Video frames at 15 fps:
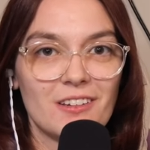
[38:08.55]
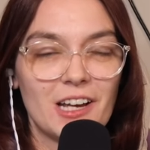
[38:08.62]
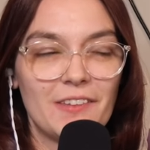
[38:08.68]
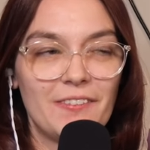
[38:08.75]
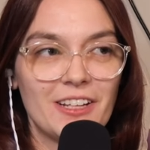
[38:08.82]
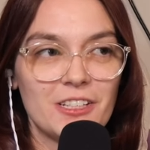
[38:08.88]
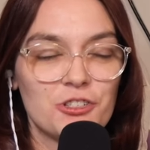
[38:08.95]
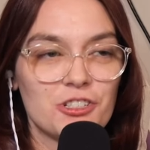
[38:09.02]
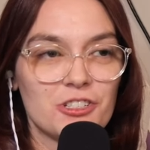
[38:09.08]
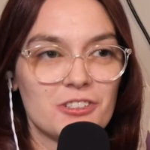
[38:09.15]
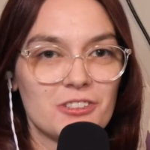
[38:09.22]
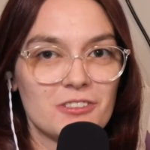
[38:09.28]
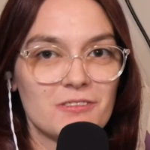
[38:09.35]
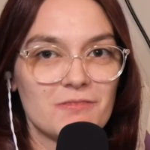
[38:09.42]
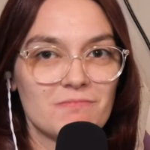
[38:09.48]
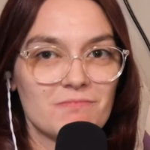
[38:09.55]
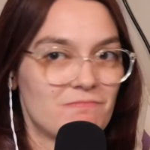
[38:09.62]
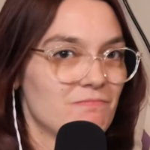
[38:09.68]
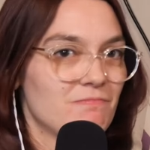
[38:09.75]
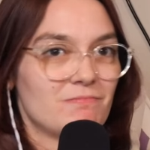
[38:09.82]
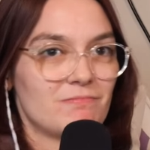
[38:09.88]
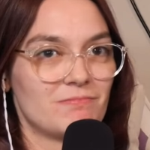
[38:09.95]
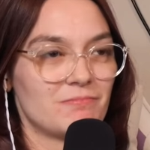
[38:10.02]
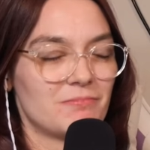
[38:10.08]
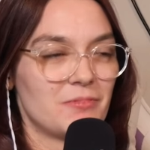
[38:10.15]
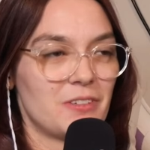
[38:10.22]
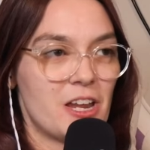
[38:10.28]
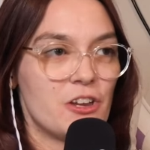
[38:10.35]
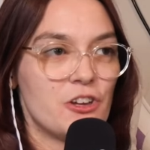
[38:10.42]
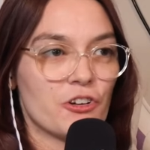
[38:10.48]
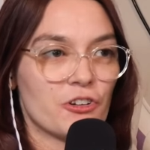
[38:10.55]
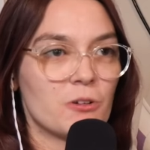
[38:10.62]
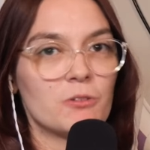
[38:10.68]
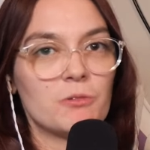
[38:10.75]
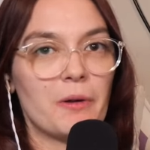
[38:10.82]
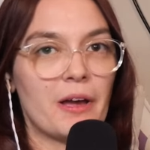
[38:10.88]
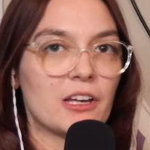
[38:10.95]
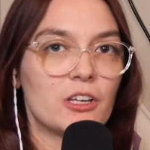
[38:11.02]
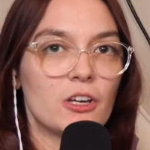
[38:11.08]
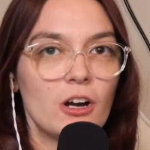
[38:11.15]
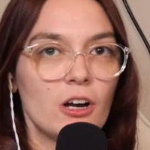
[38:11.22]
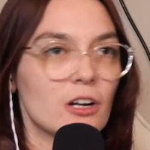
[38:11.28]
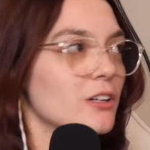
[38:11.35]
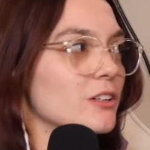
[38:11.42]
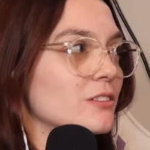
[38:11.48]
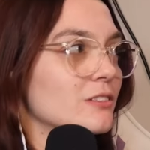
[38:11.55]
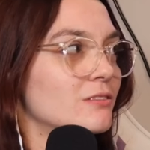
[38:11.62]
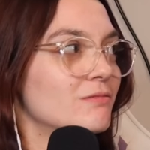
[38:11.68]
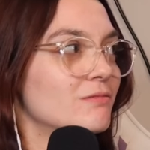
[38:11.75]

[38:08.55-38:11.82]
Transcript: And that's just in your own backyard.